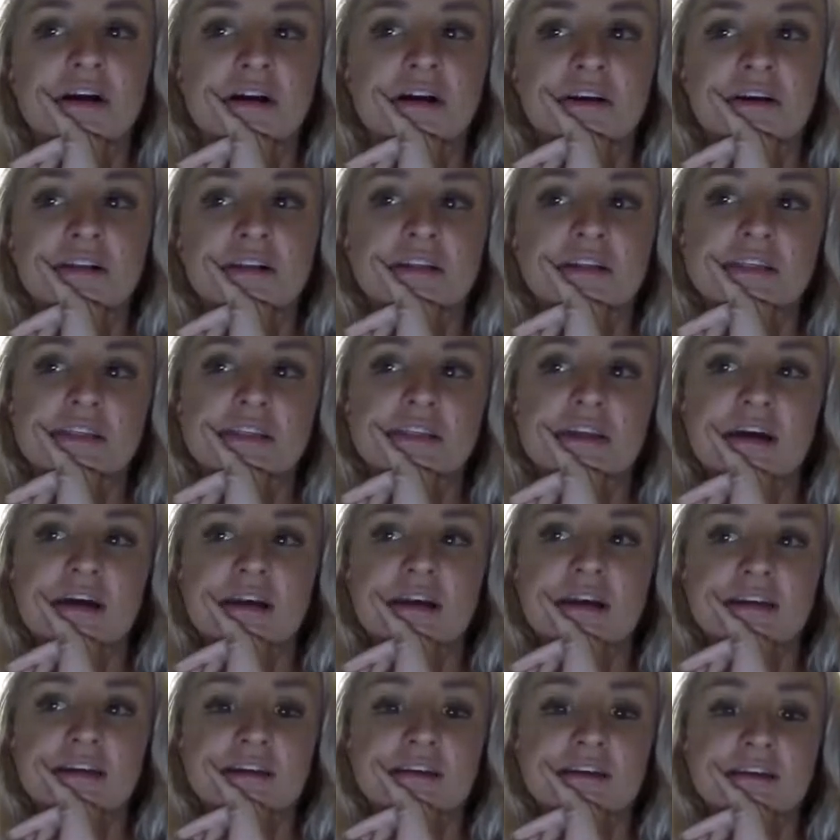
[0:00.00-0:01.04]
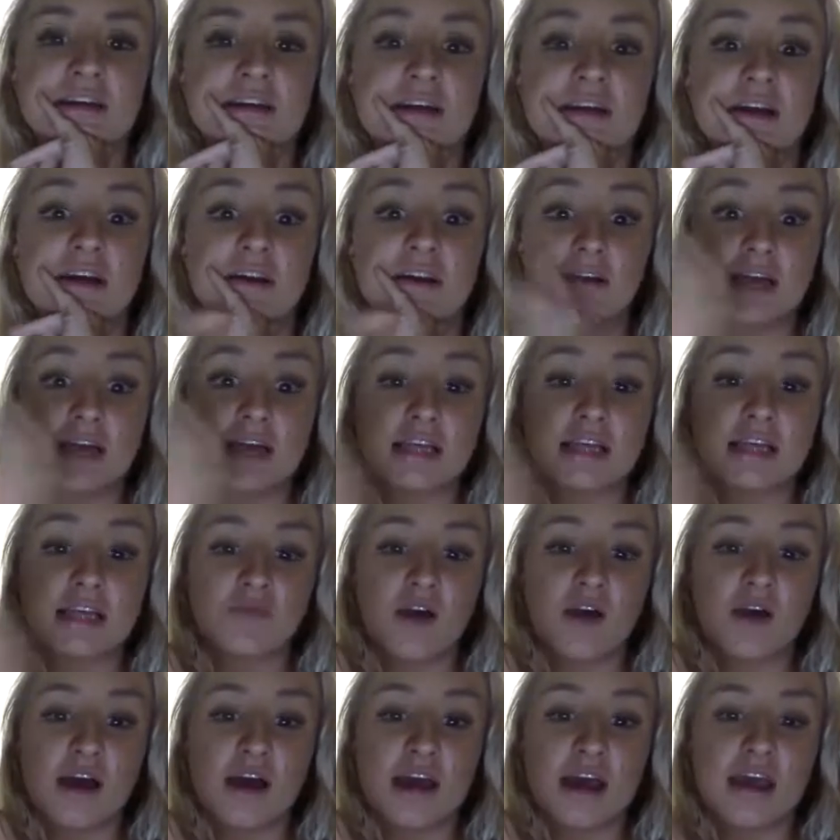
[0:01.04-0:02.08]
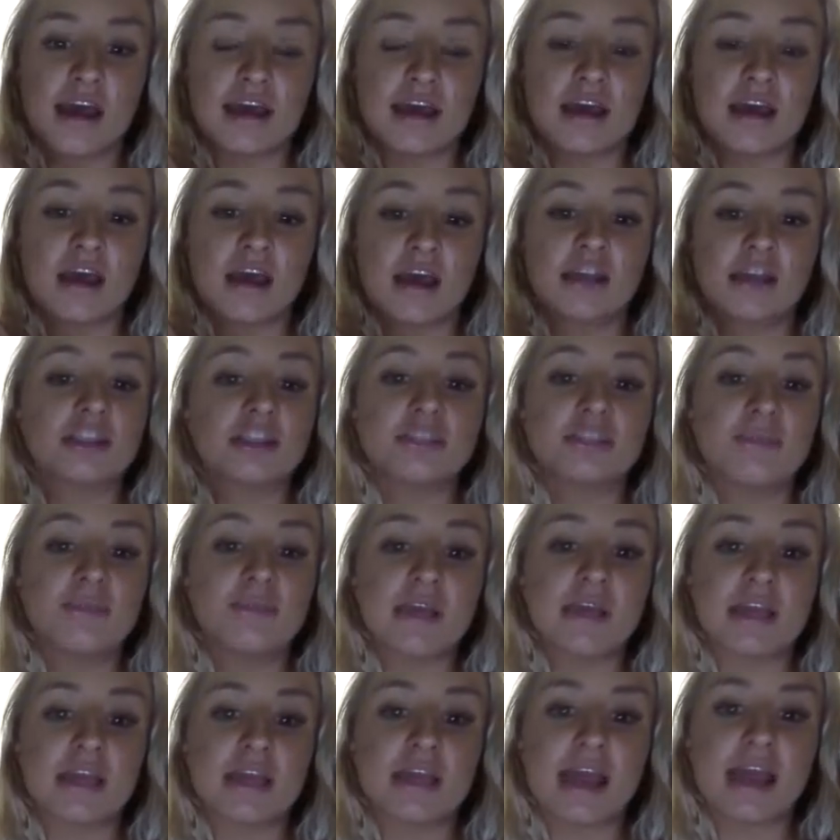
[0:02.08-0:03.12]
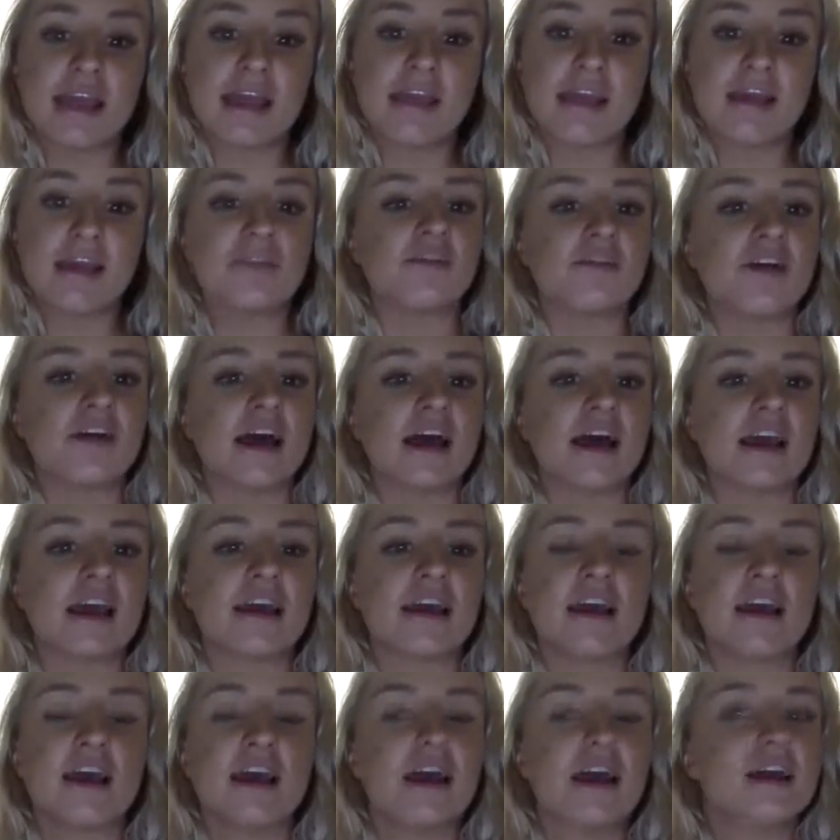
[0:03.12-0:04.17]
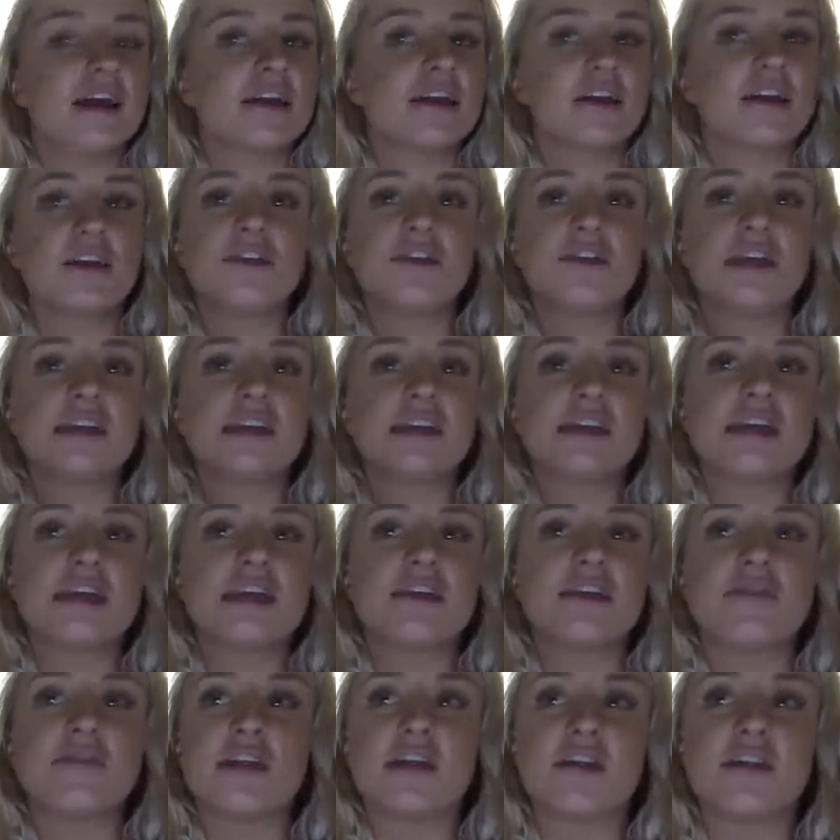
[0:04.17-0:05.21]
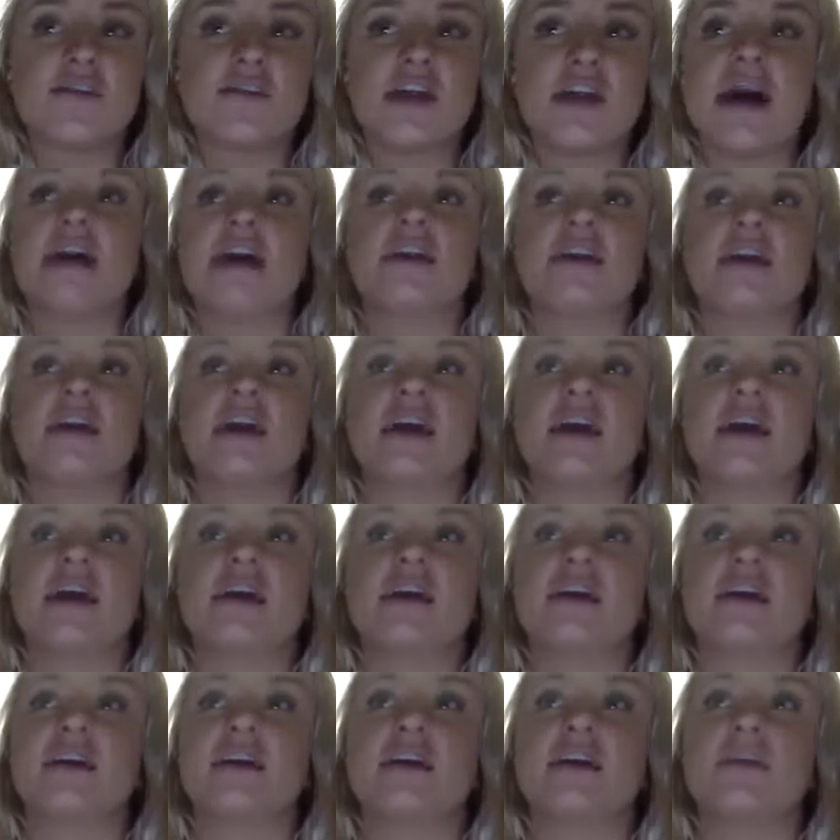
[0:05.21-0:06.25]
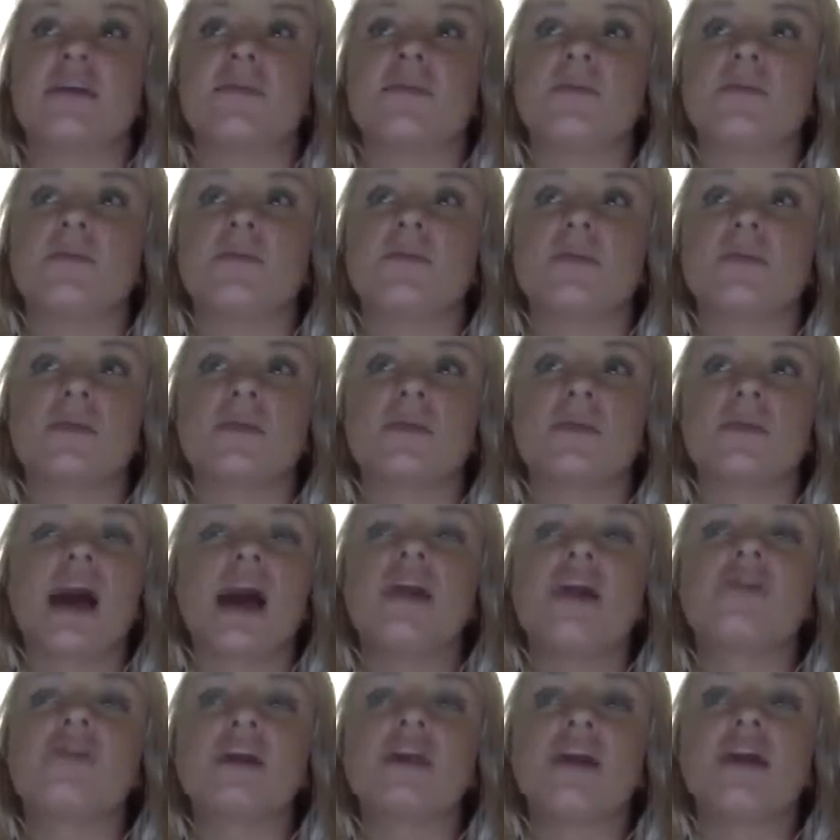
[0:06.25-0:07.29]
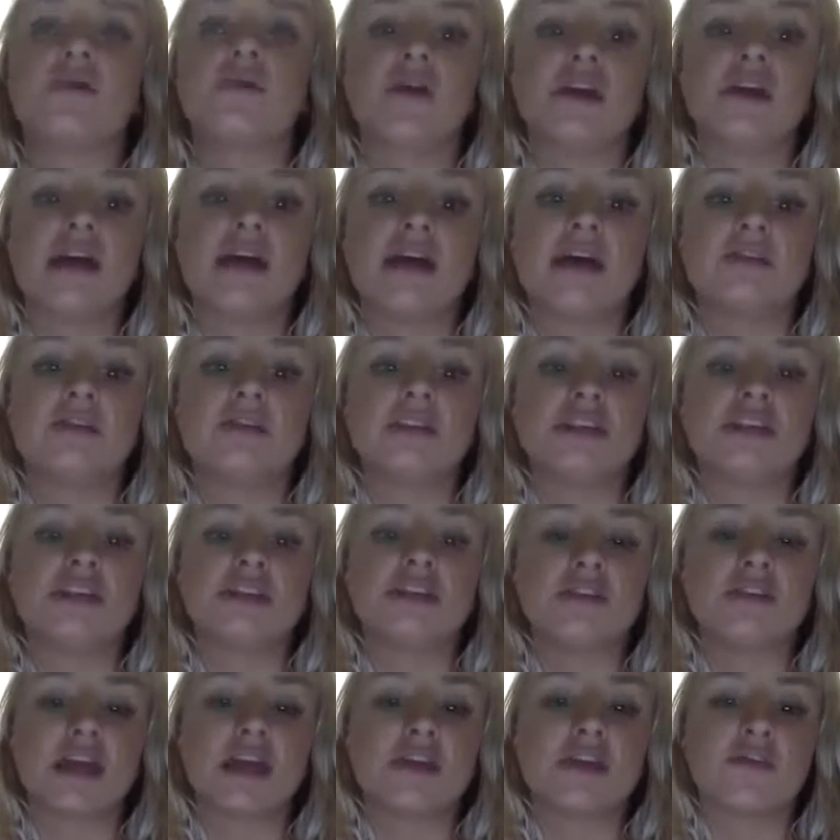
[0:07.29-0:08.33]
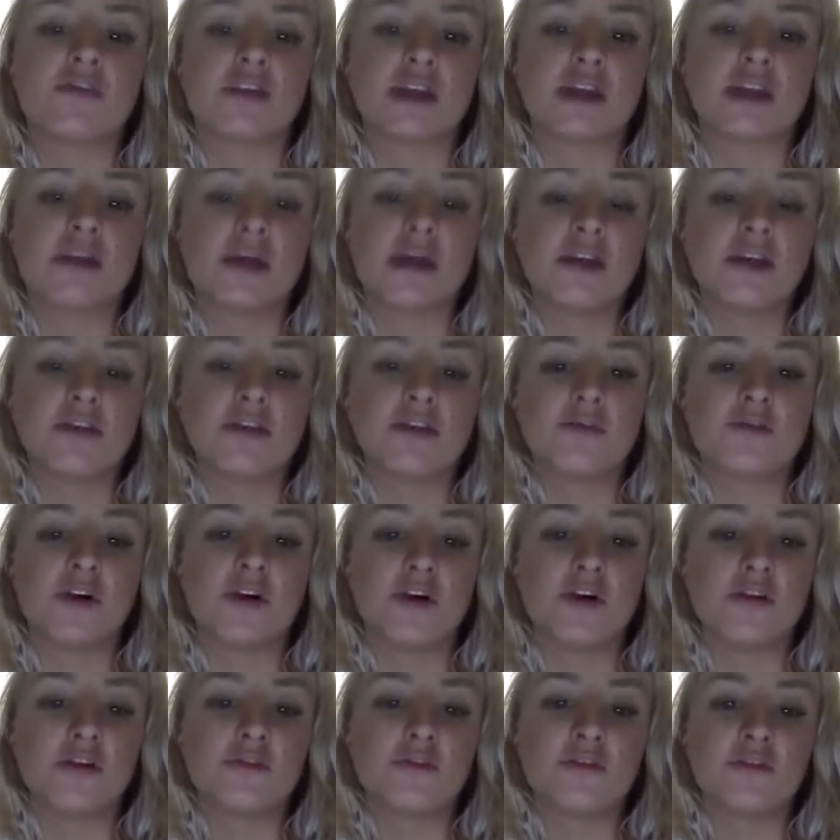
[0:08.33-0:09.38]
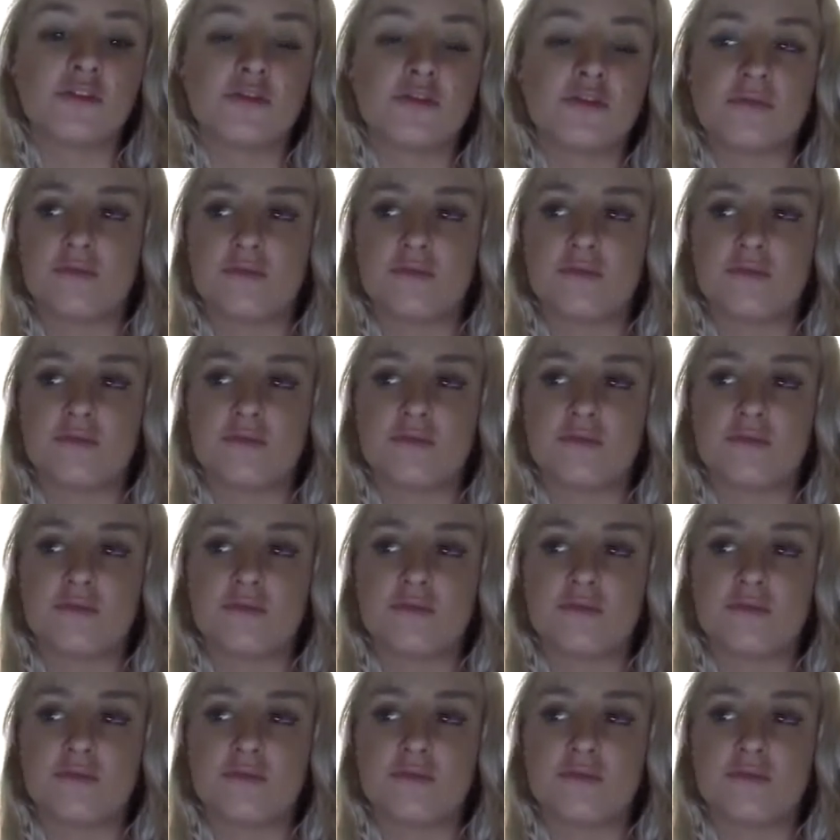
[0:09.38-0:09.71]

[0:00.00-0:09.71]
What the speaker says: this sucks. Well, guess what? You're just being negative. Like, you need to get rid of that. Like, I don't care what you have to do. Like, forget about your phone for